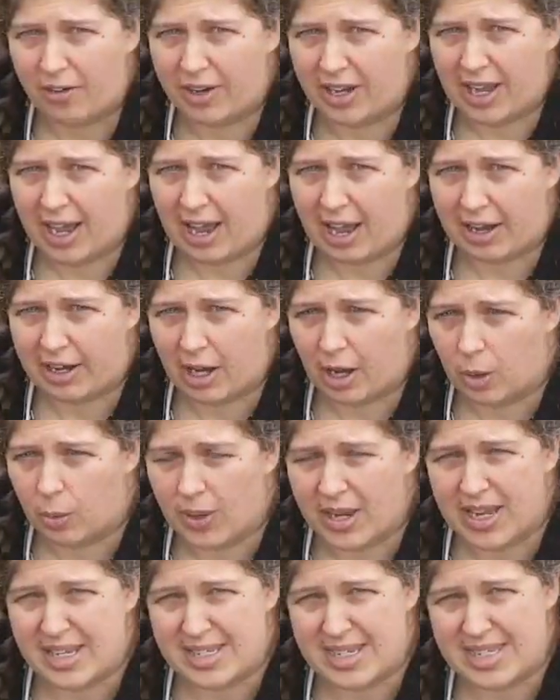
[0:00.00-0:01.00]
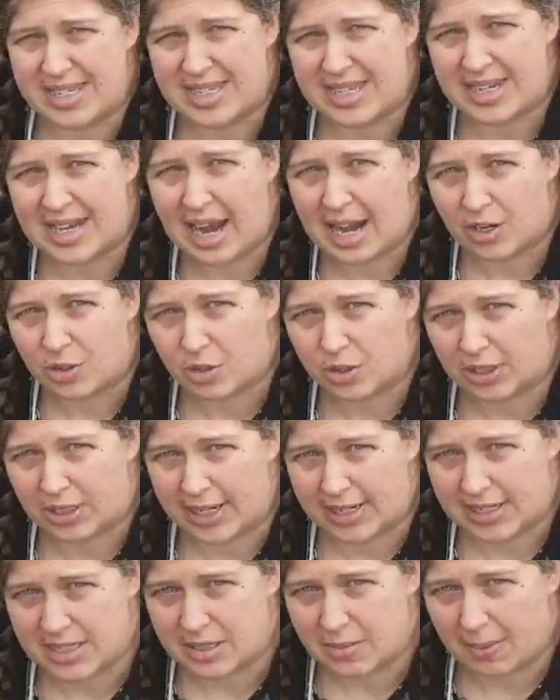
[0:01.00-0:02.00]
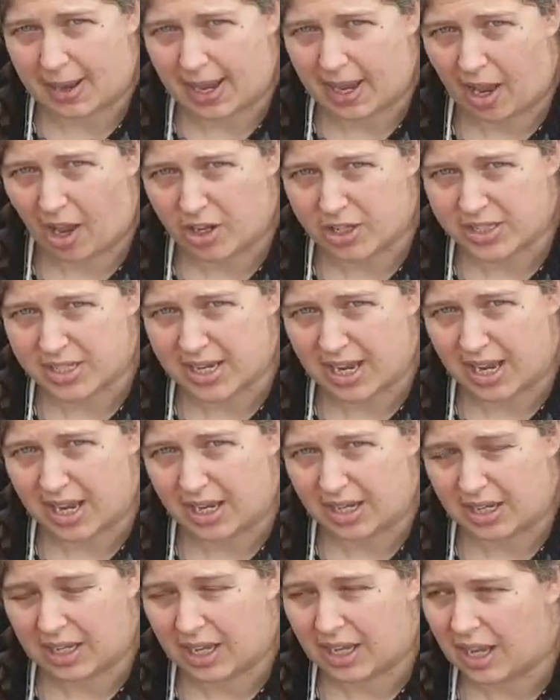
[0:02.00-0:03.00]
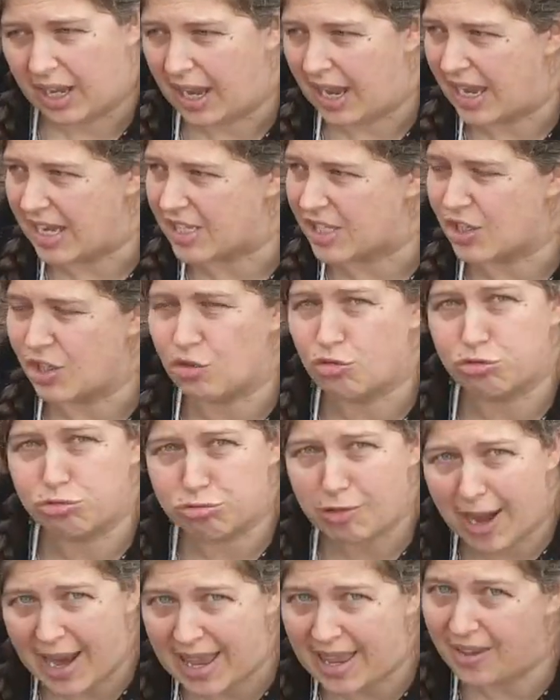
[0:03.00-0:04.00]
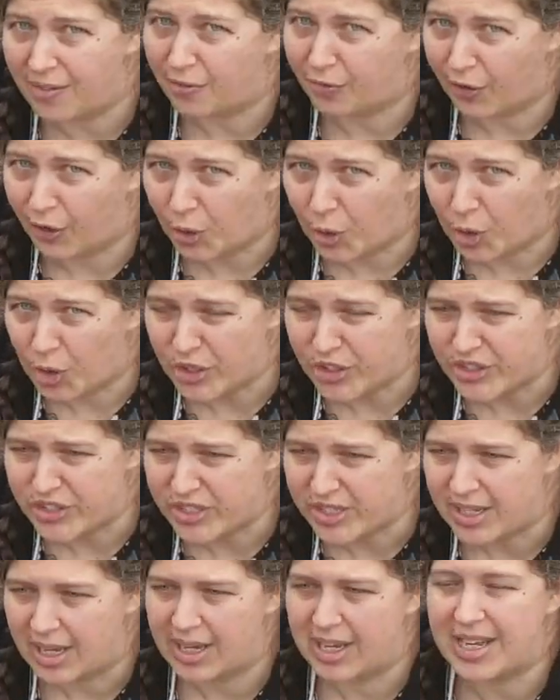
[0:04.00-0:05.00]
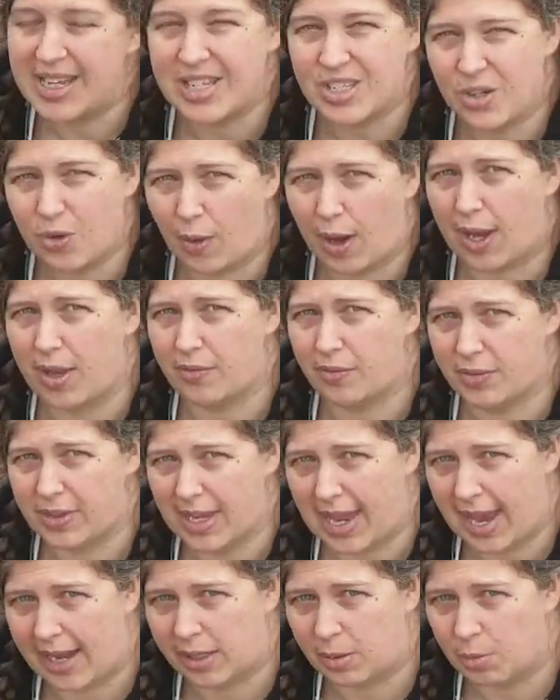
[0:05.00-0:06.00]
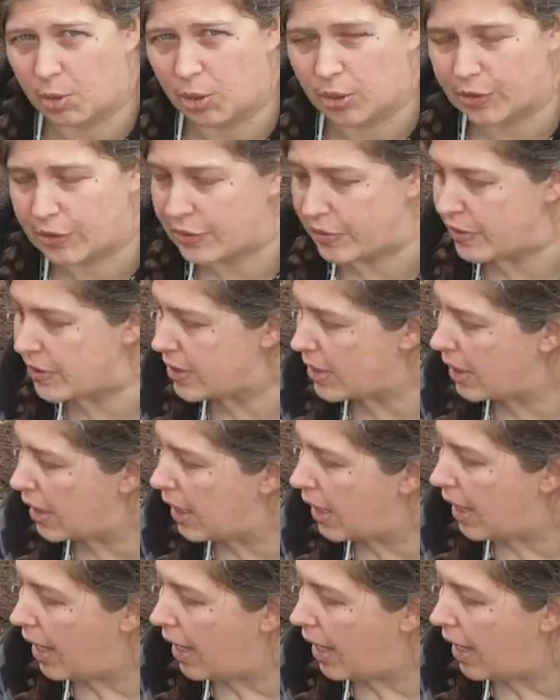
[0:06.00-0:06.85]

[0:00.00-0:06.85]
oregano is it's a natural antibiotic. It's great for us and it's great for the animals.